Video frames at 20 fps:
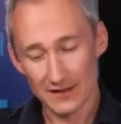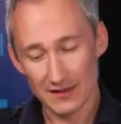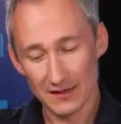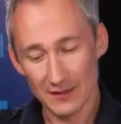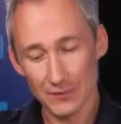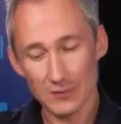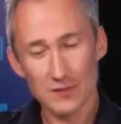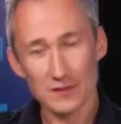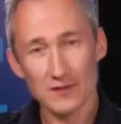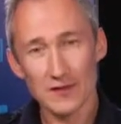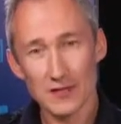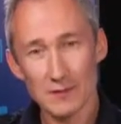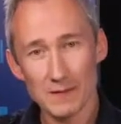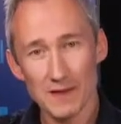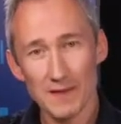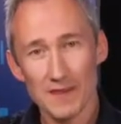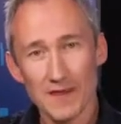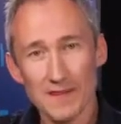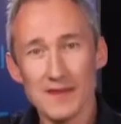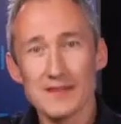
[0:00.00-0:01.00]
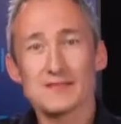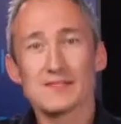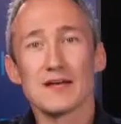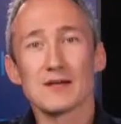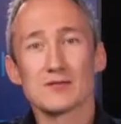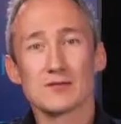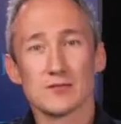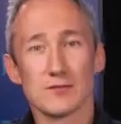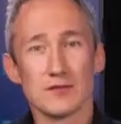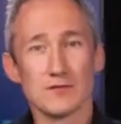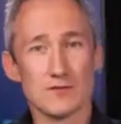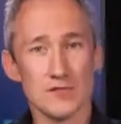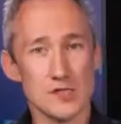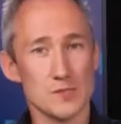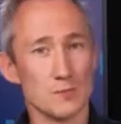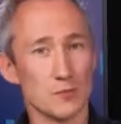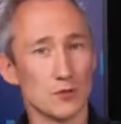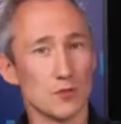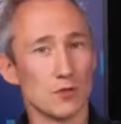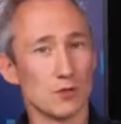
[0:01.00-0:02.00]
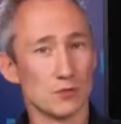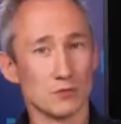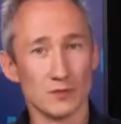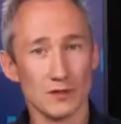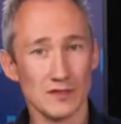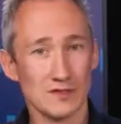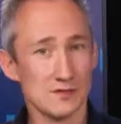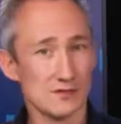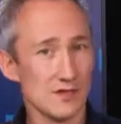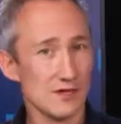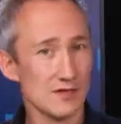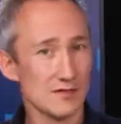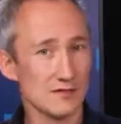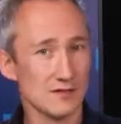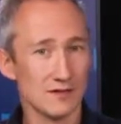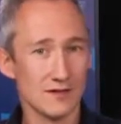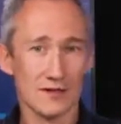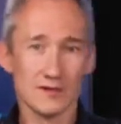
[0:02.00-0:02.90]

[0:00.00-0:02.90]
And when you think about that, that's how server sprawl really started.